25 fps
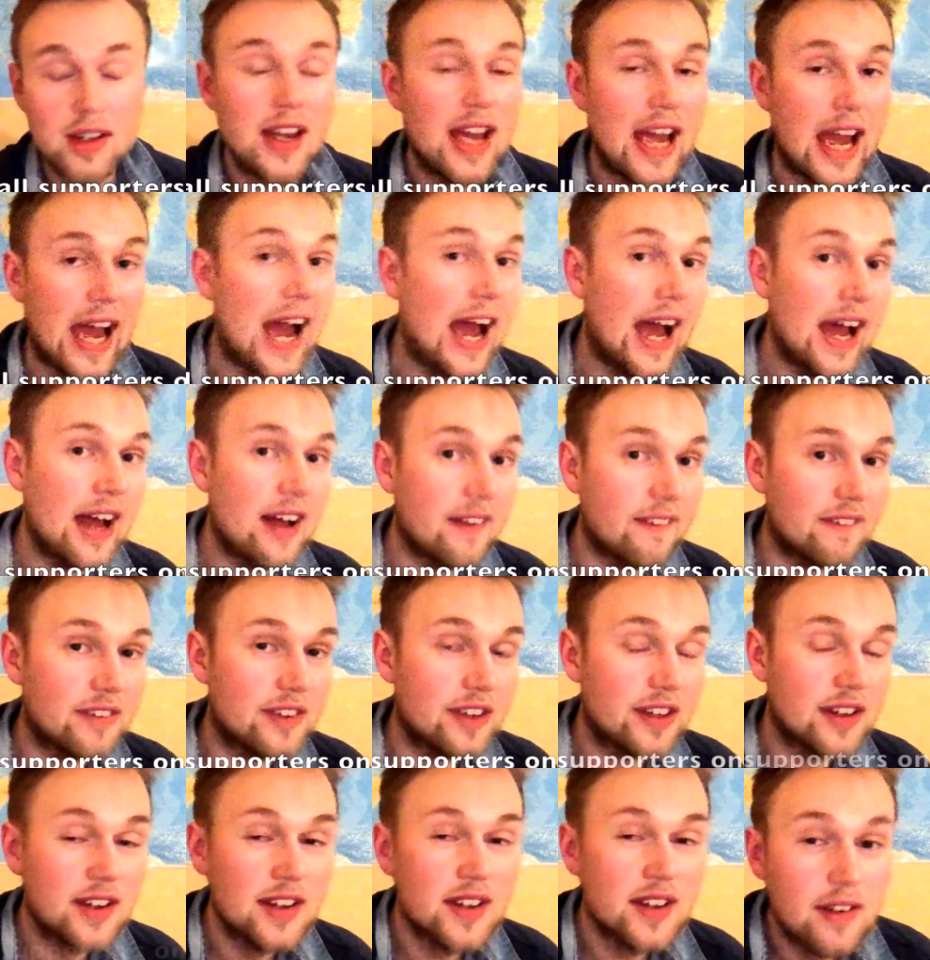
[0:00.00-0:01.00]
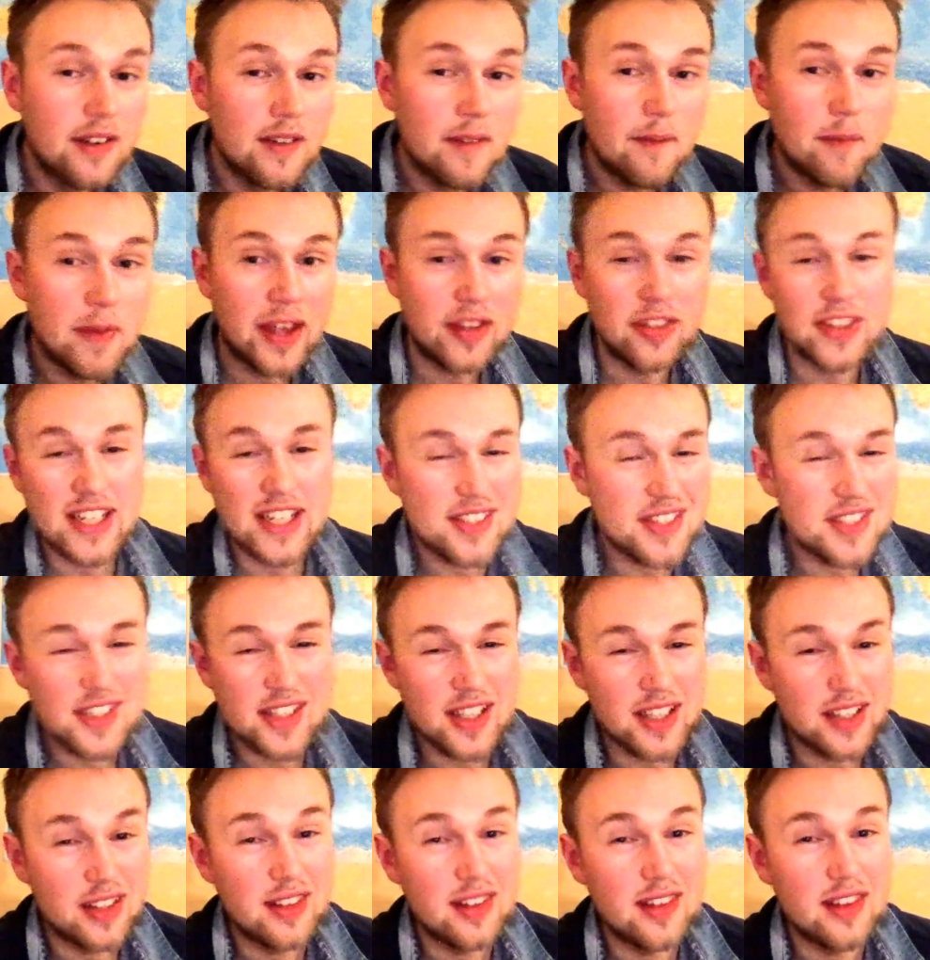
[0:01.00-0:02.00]
And and this is
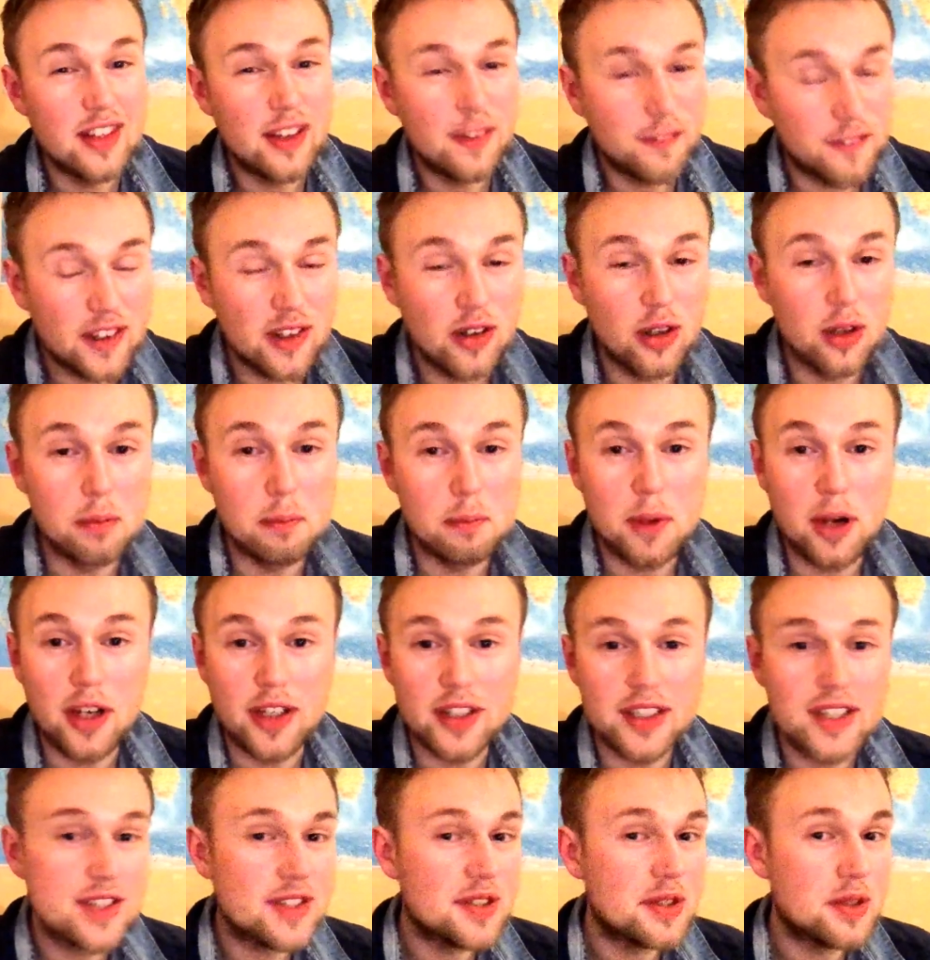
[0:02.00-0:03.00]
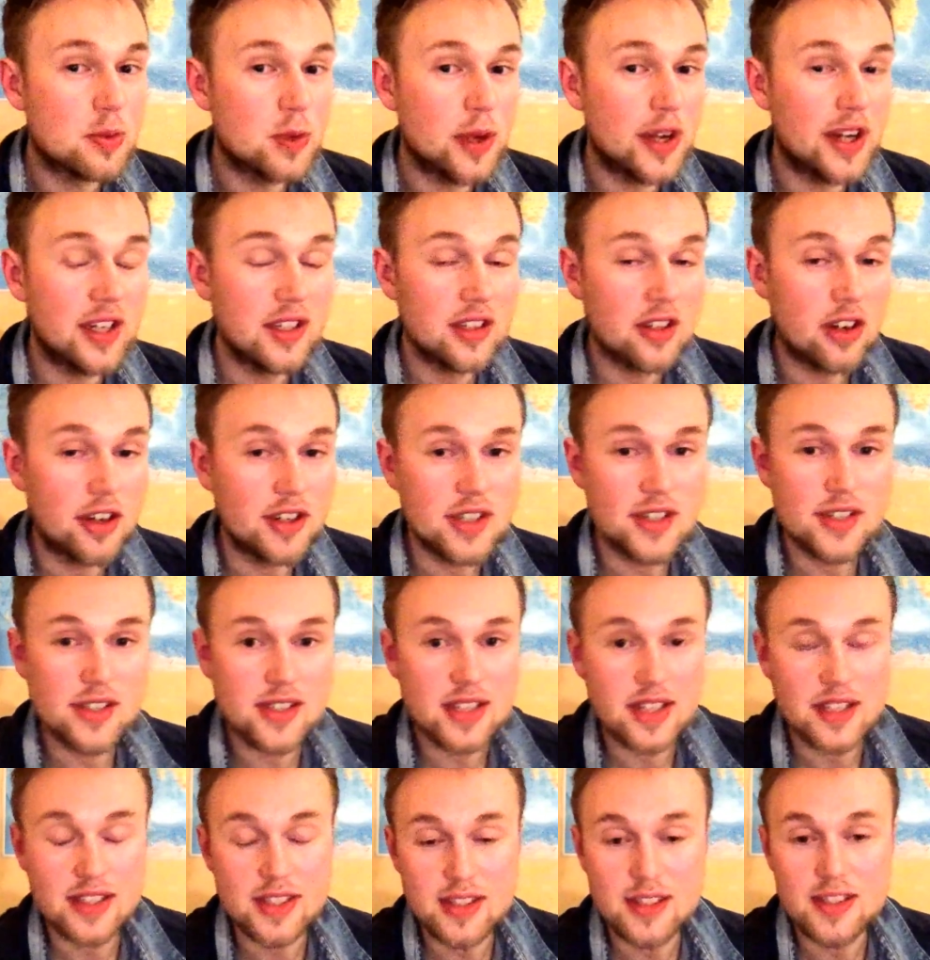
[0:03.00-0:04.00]
the difficult part. This is why
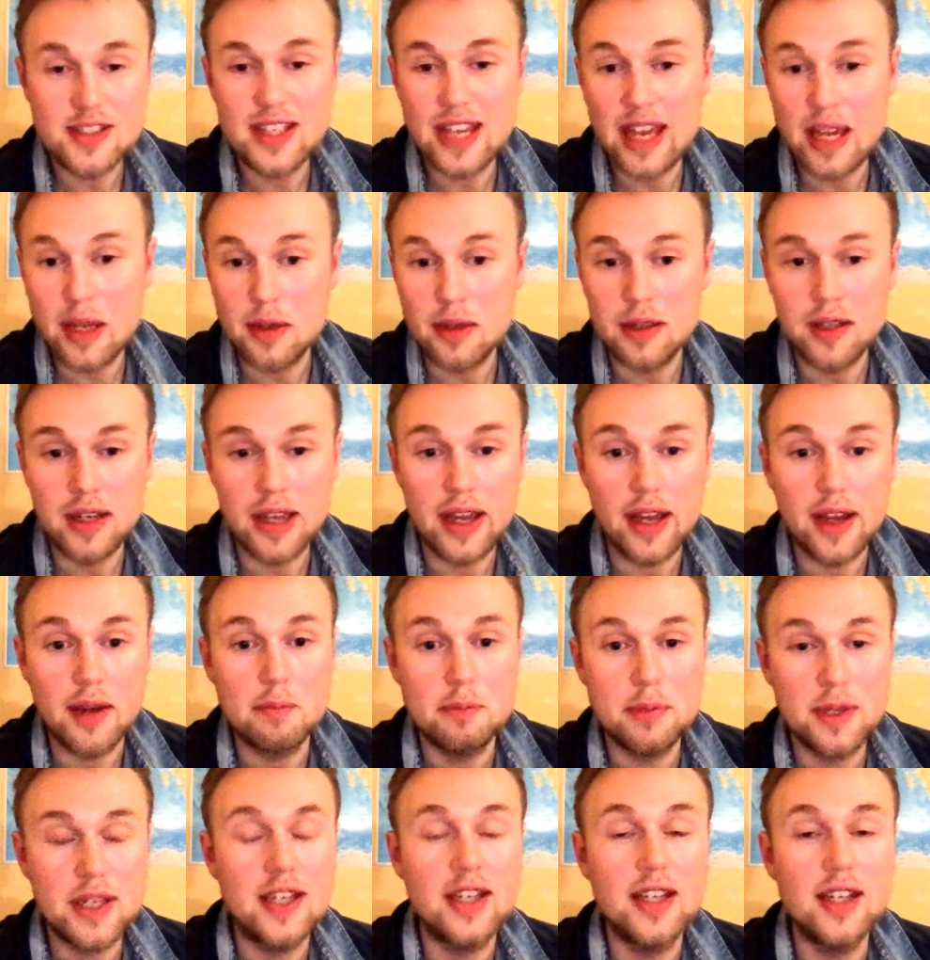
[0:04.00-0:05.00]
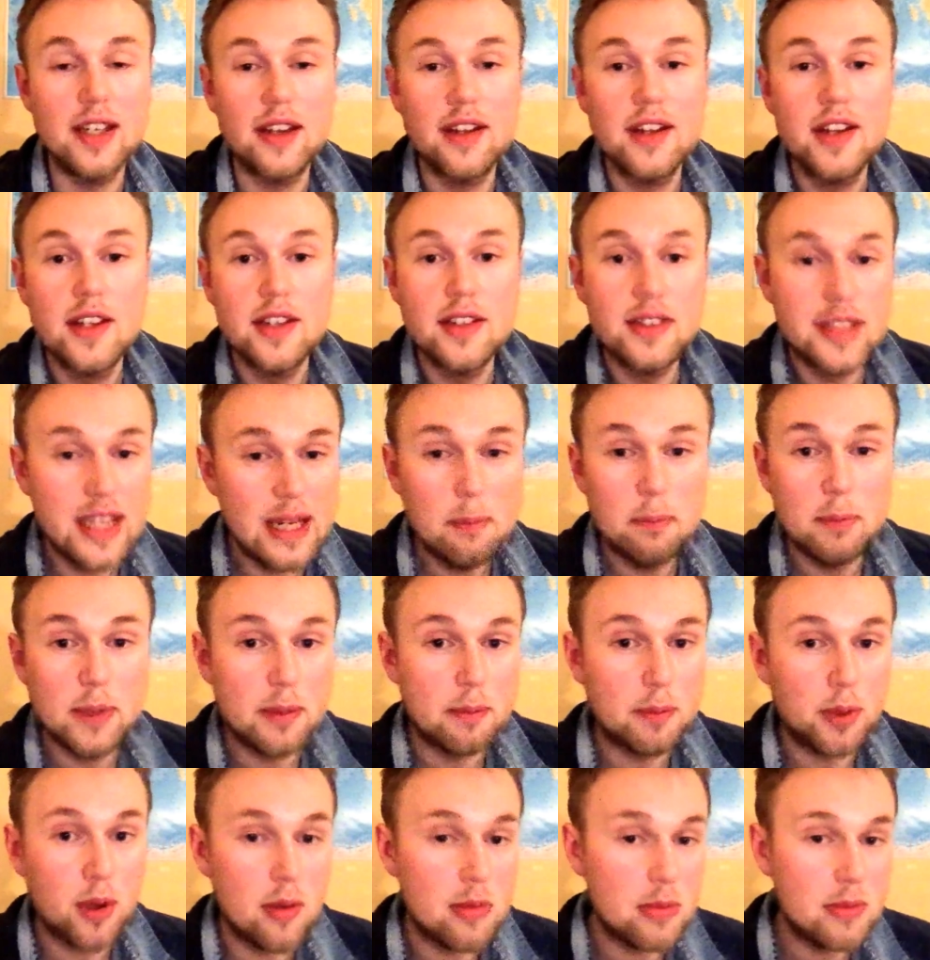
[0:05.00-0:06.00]
narcissists can uh, be deeply
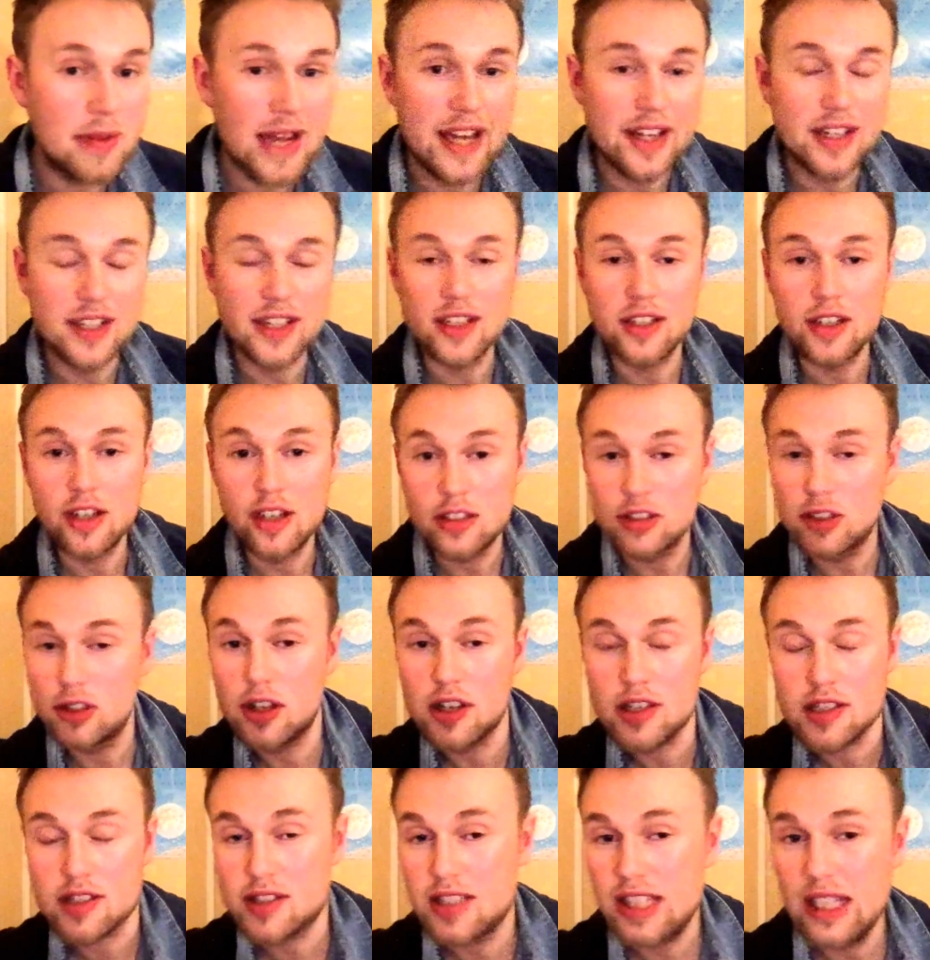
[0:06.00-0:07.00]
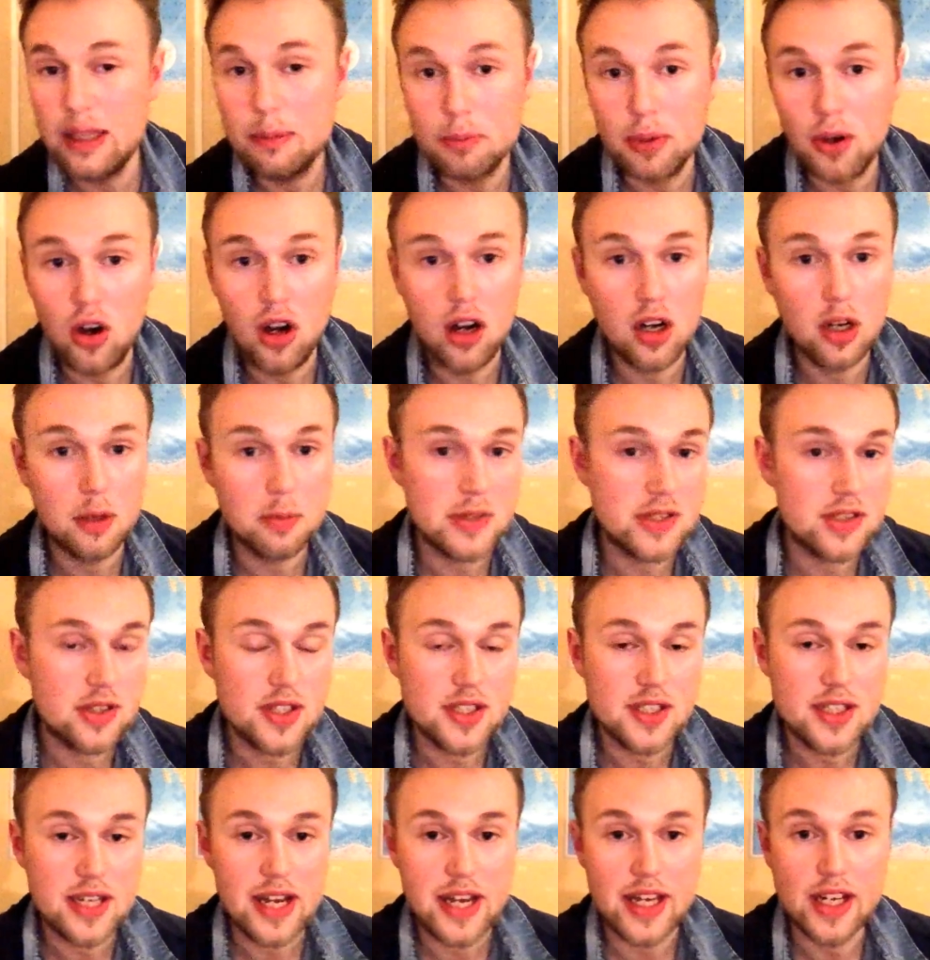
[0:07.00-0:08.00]
problematic and can cause deep harm in
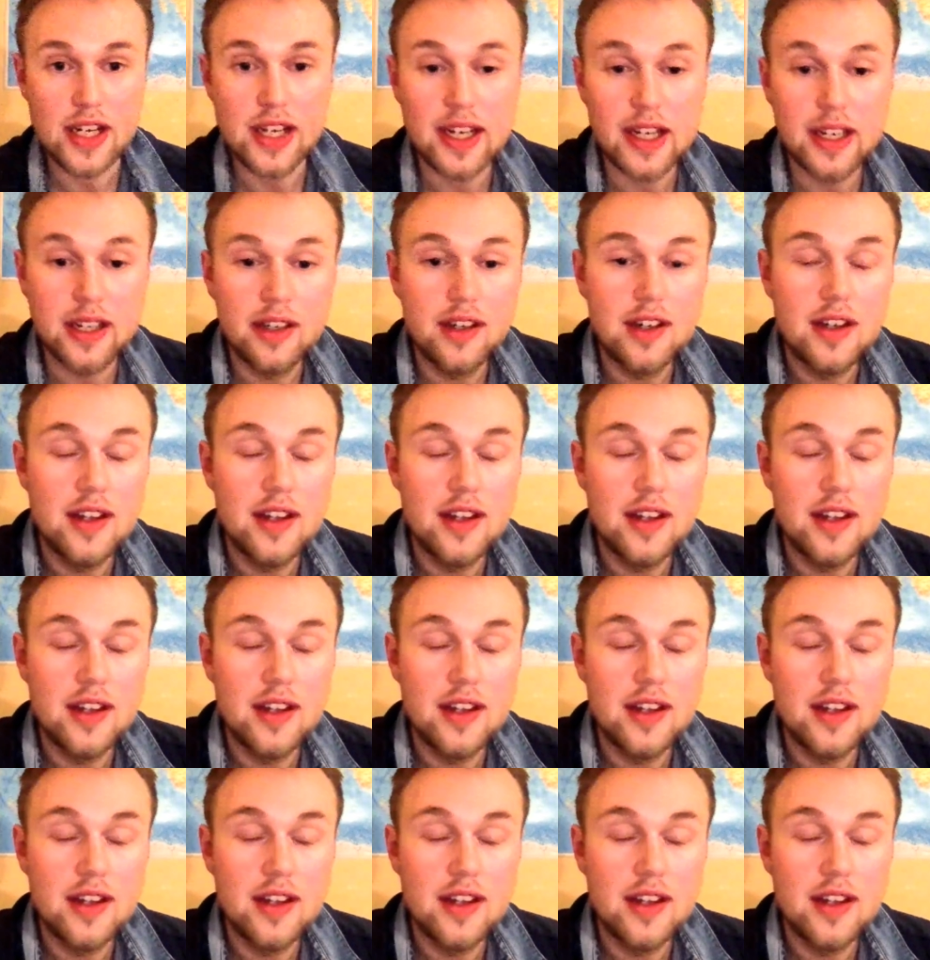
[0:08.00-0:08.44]
society.